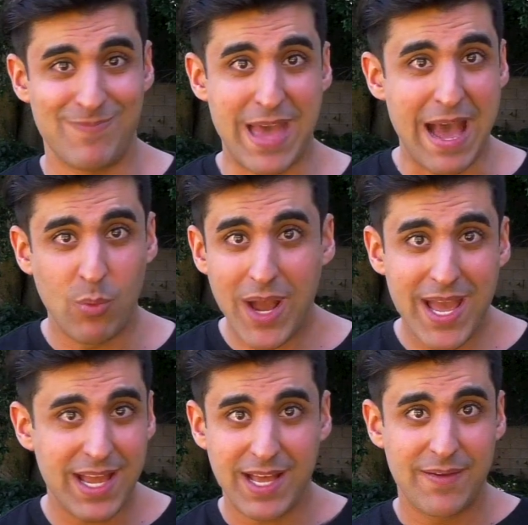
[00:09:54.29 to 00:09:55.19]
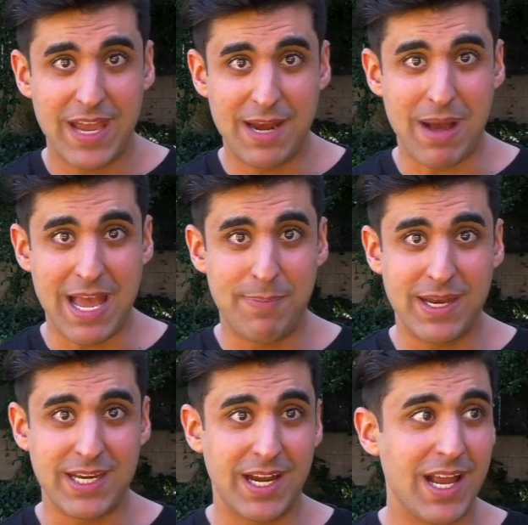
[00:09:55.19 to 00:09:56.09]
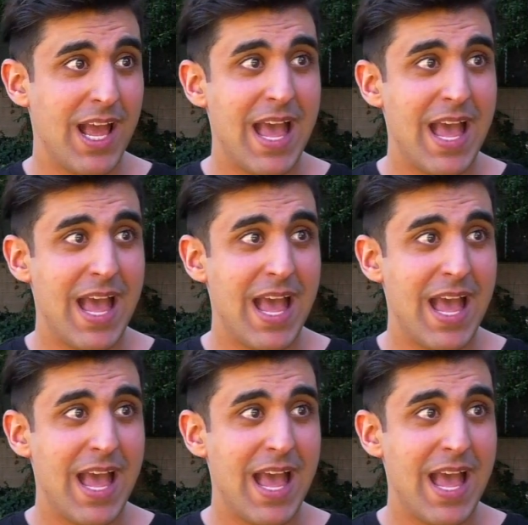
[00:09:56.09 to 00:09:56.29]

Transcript: that way, in my opinion.